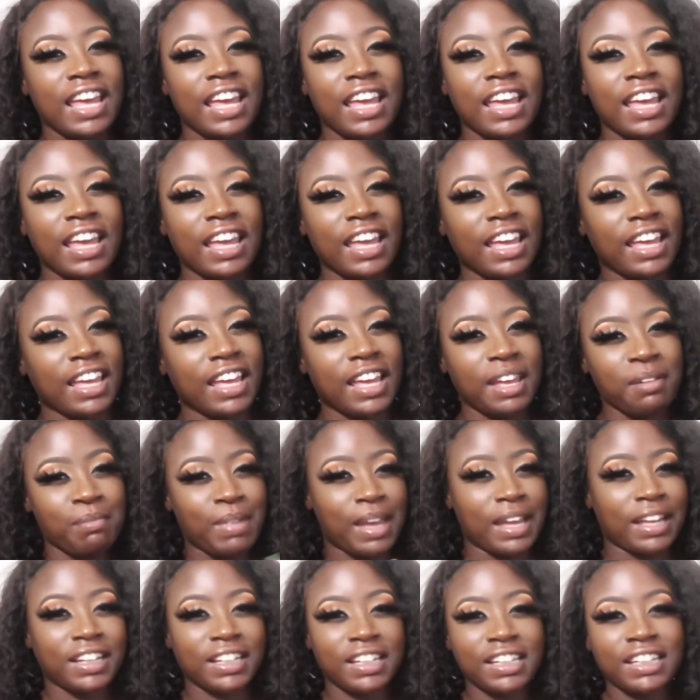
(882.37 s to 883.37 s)
and it
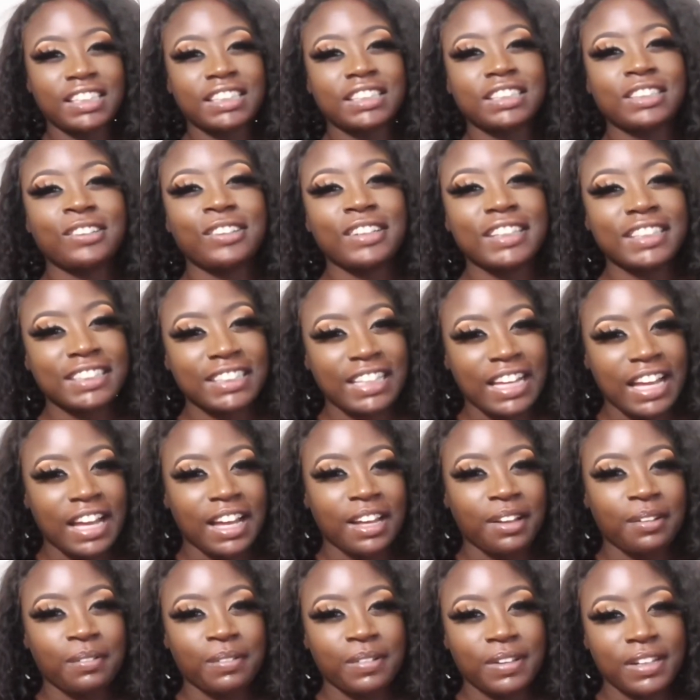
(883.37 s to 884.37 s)
made a good story
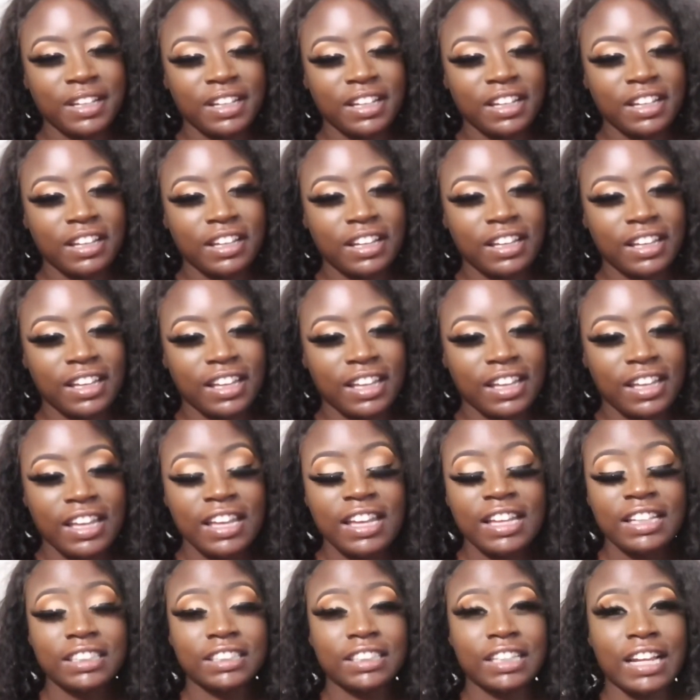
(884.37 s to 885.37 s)
time.
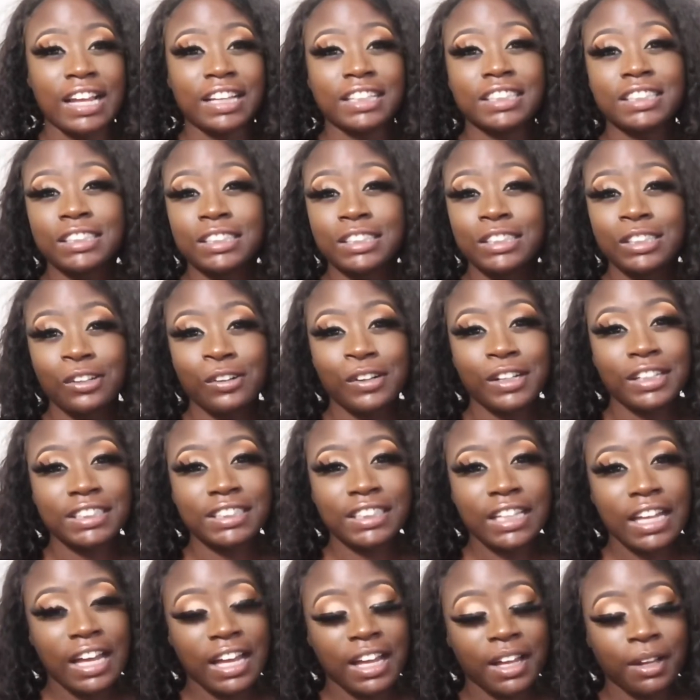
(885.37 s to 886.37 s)
So that's the story
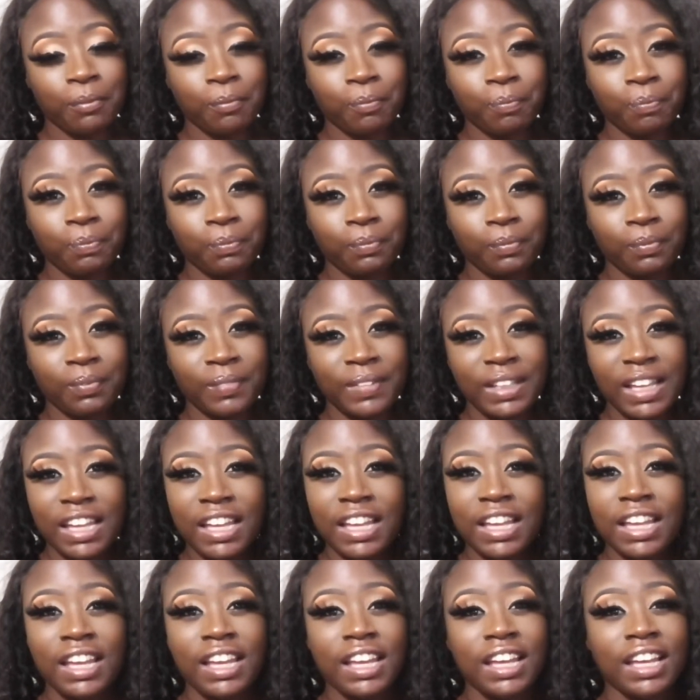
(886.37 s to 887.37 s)
time.
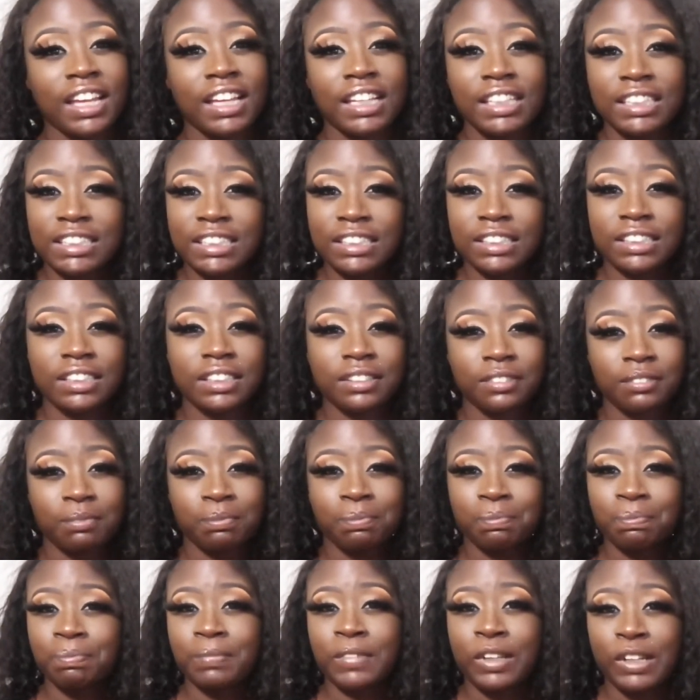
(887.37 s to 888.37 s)
He took them
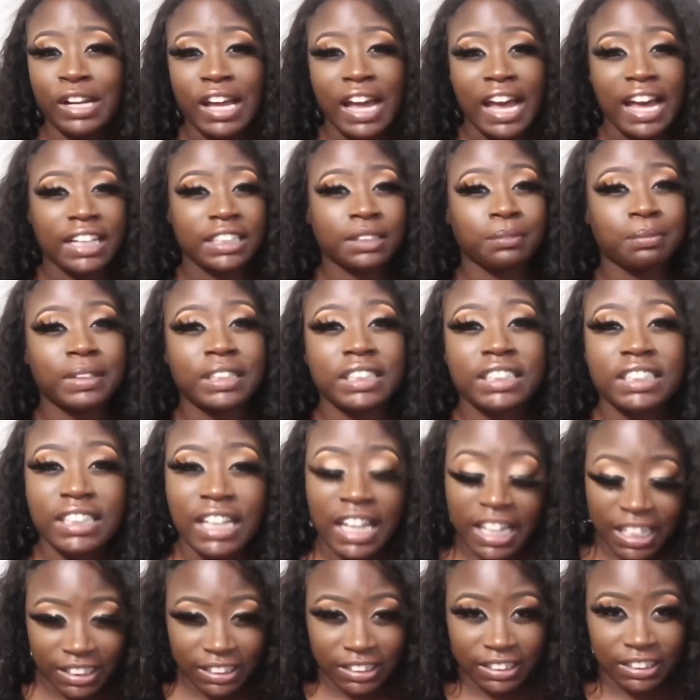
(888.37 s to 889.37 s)
on a high-speed
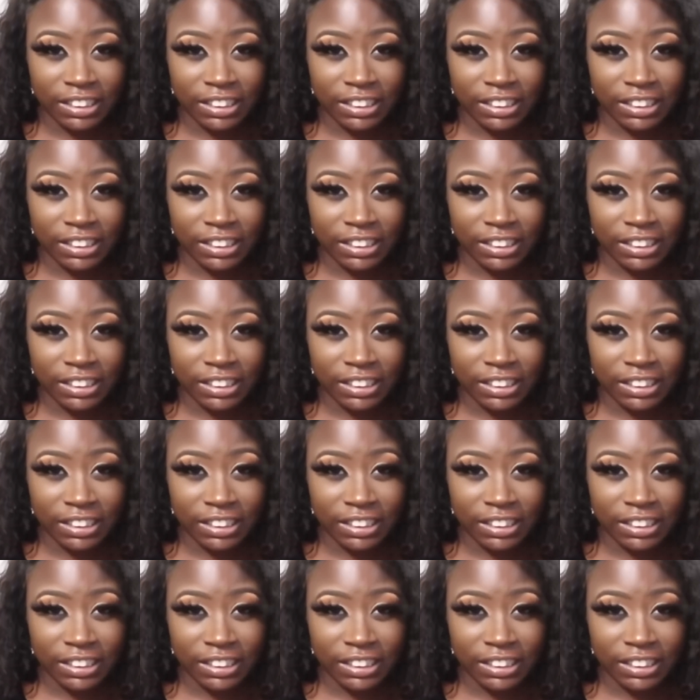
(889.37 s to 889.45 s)
chase